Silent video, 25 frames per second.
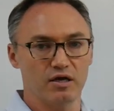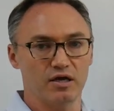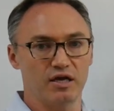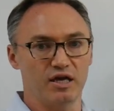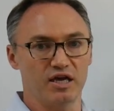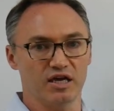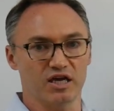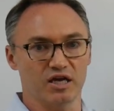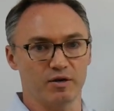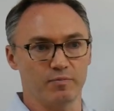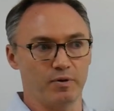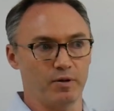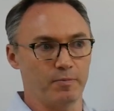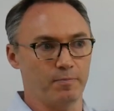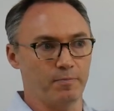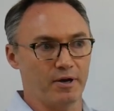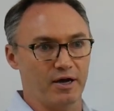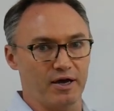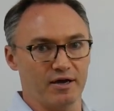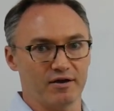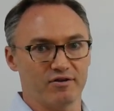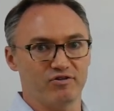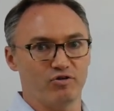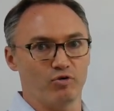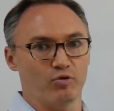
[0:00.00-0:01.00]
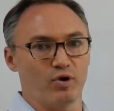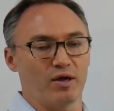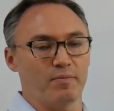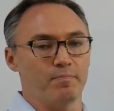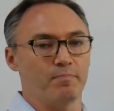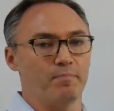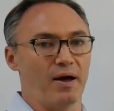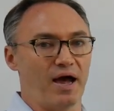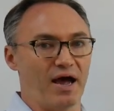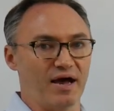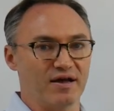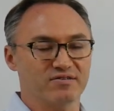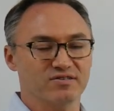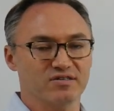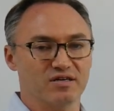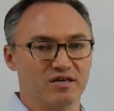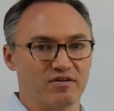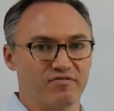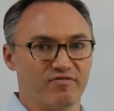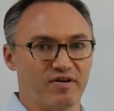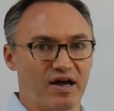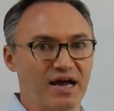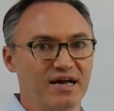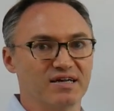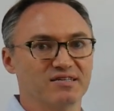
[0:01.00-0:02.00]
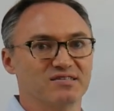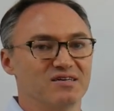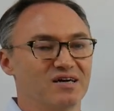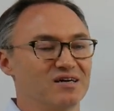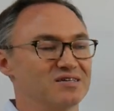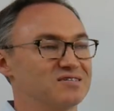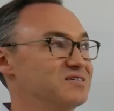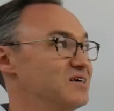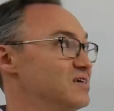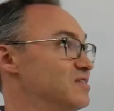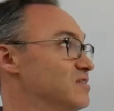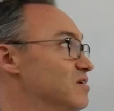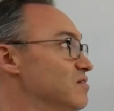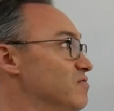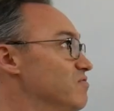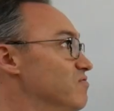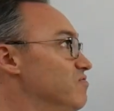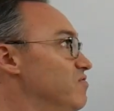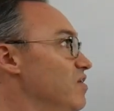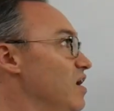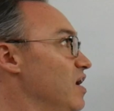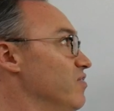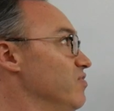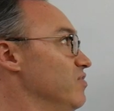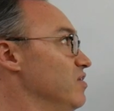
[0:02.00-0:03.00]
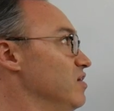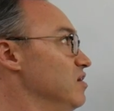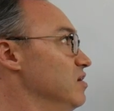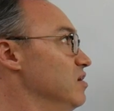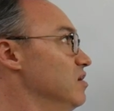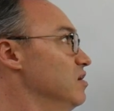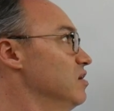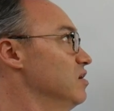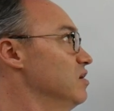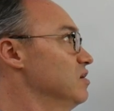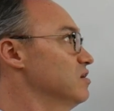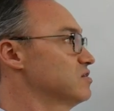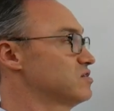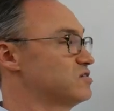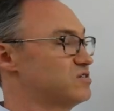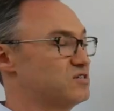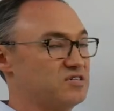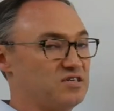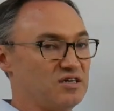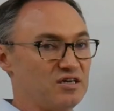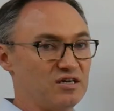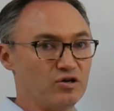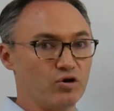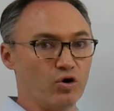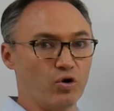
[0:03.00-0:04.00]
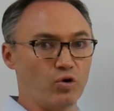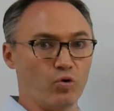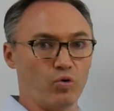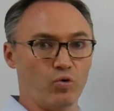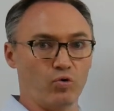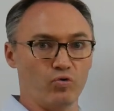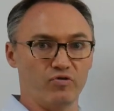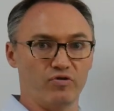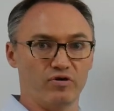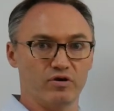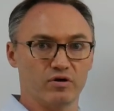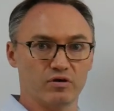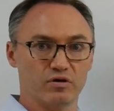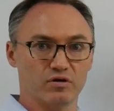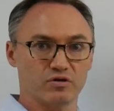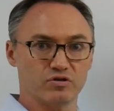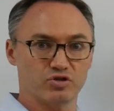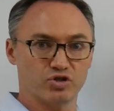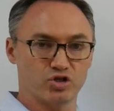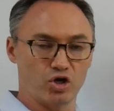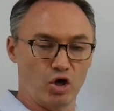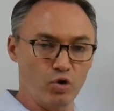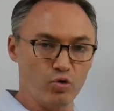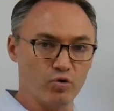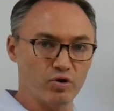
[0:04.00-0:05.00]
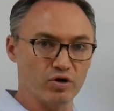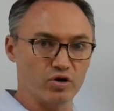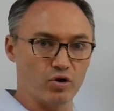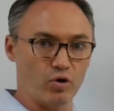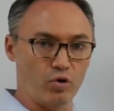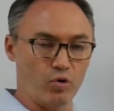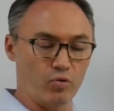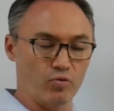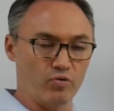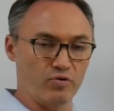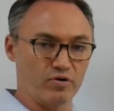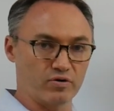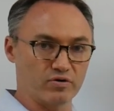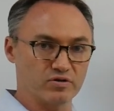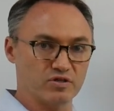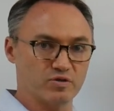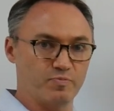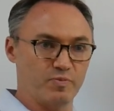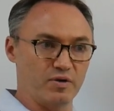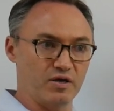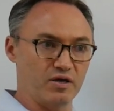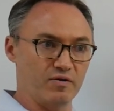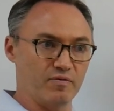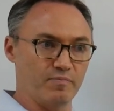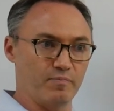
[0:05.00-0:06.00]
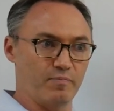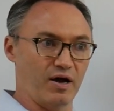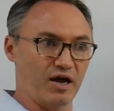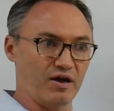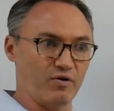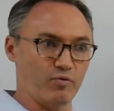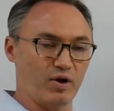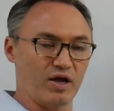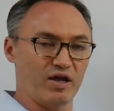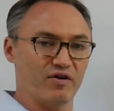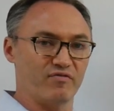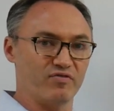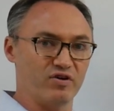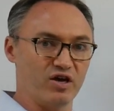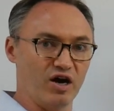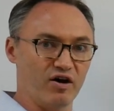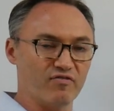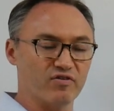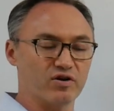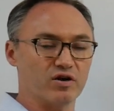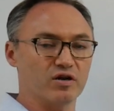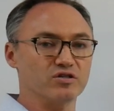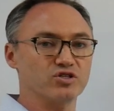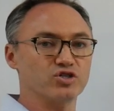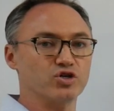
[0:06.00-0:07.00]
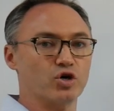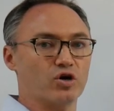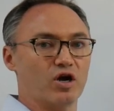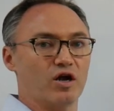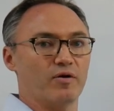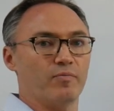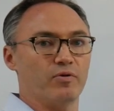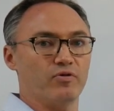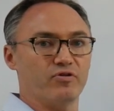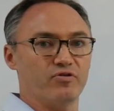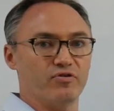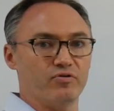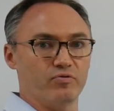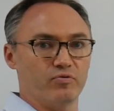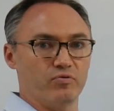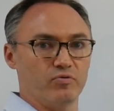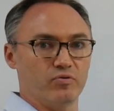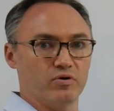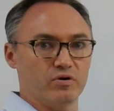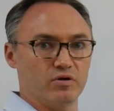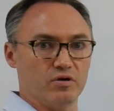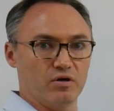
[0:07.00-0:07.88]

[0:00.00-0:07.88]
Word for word: It can be pegged to a basket of assets, and the C-Gold token holders, by way of governance, are able to